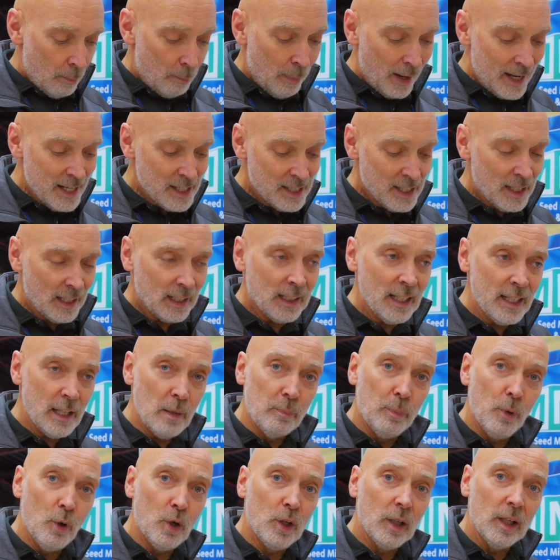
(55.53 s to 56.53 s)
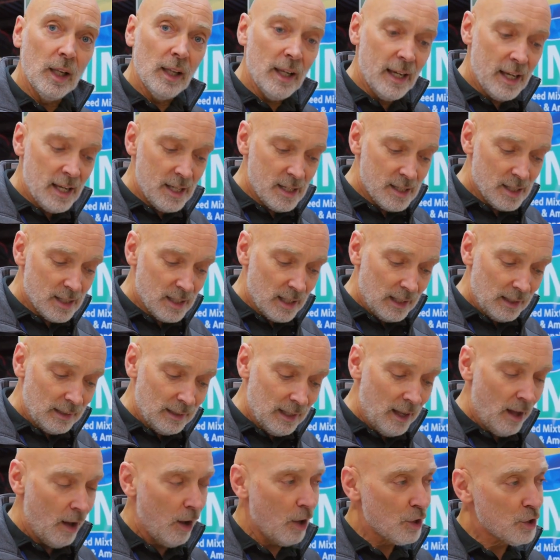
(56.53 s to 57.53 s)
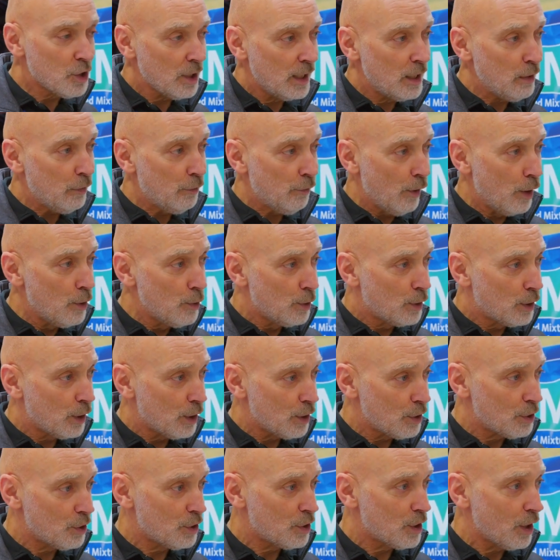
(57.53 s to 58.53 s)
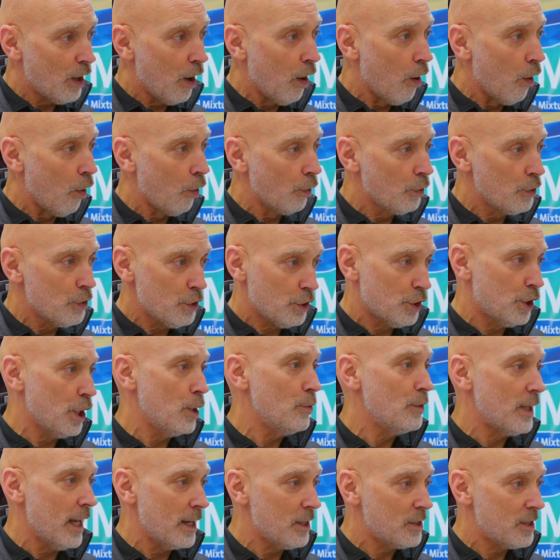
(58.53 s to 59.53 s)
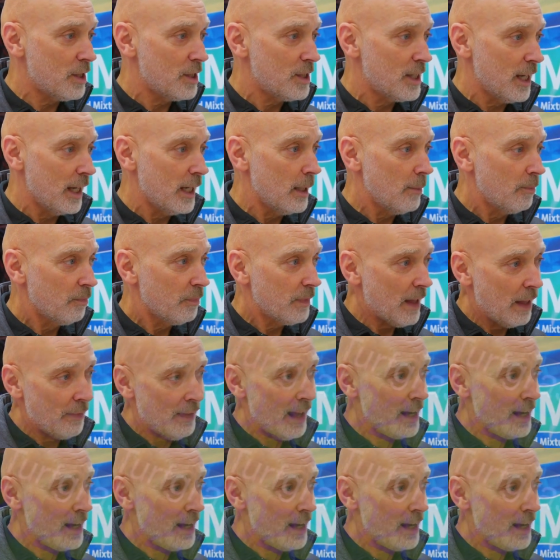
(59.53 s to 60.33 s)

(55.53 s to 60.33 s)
Basically, the booklet is largely focused on shoot density, and